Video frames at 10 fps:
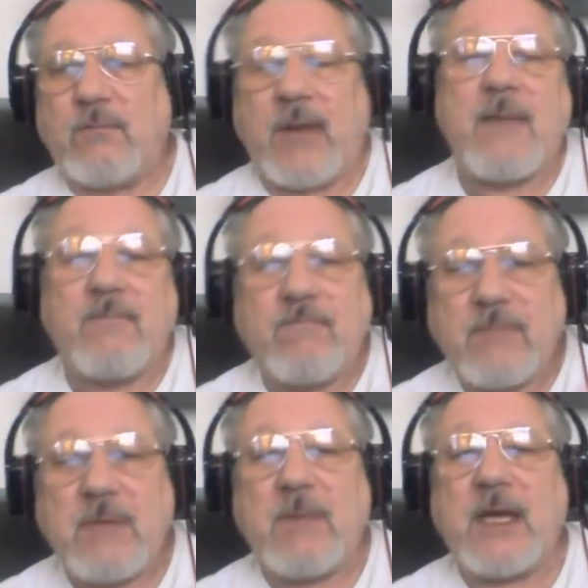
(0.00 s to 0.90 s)
blame
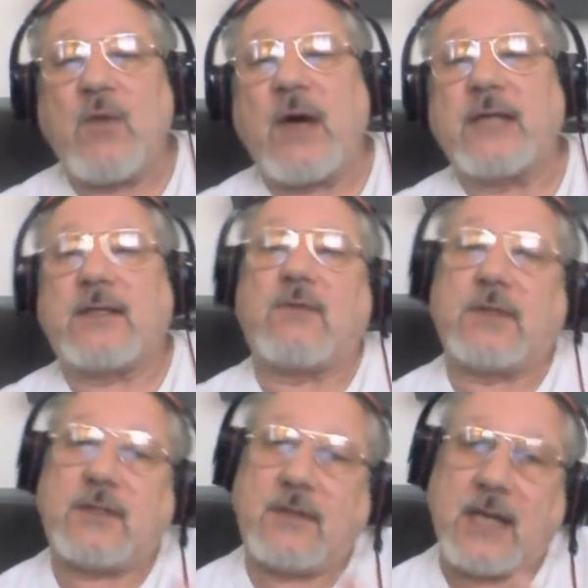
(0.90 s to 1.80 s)
in many ways. That
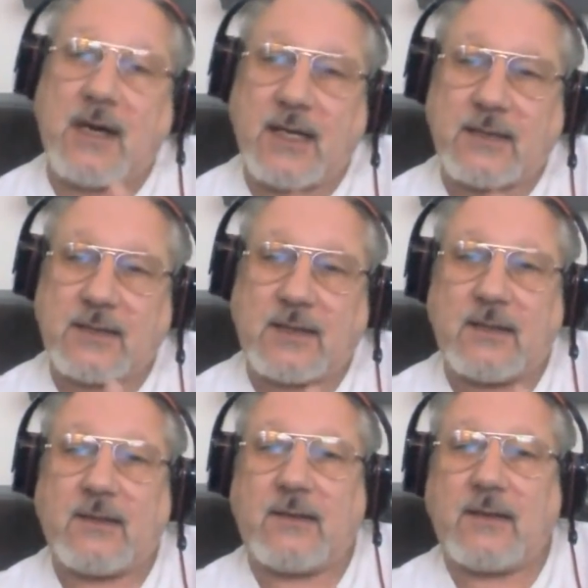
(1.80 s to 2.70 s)
was now against
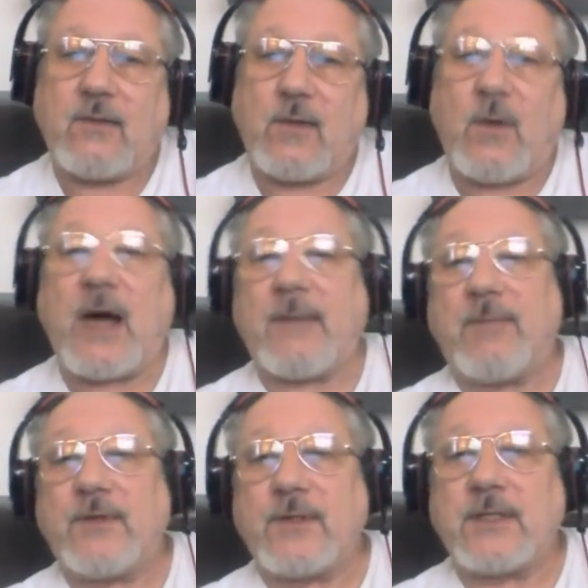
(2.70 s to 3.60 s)
the white
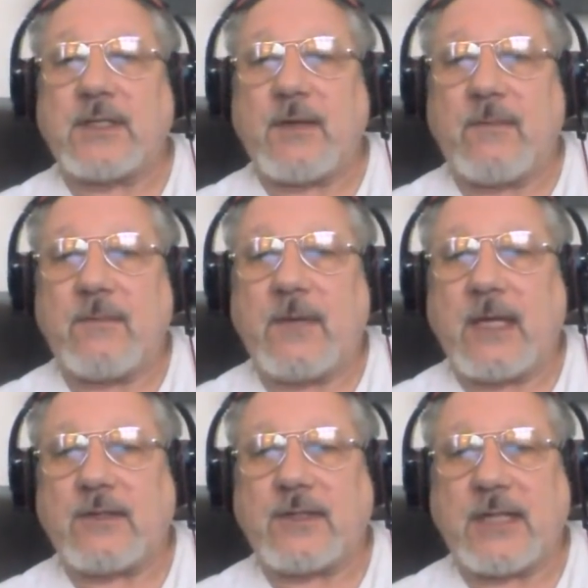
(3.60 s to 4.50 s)
person, so
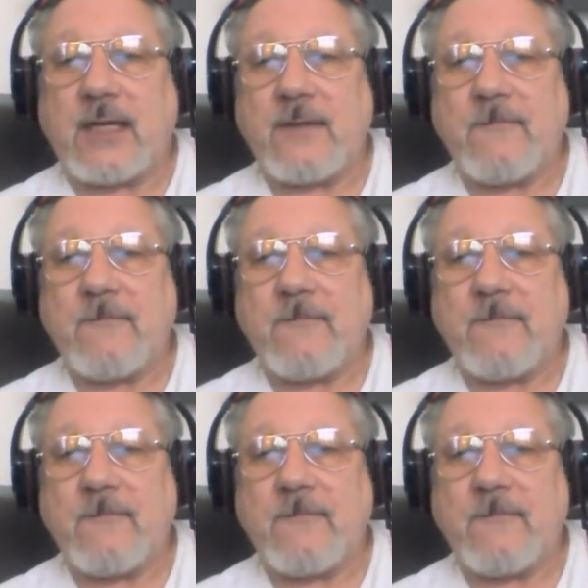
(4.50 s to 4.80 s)
as to say.